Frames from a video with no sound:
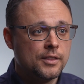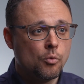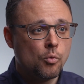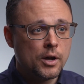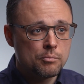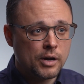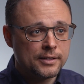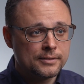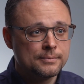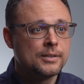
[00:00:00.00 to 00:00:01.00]
in the one
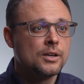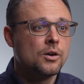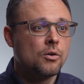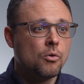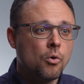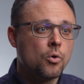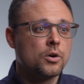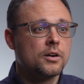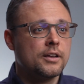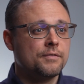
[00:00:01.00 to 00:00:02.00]
button,
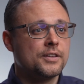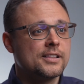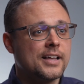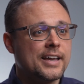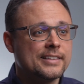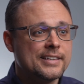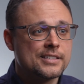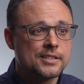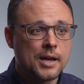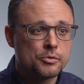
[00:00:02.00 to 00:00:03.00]
or if the client
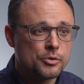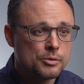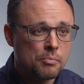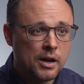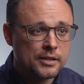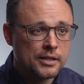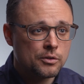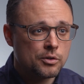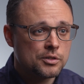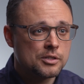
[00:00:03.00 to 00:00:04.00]
lead stops
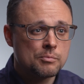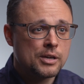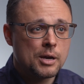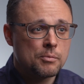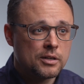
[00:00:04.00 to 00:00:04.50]
responding or doesn't become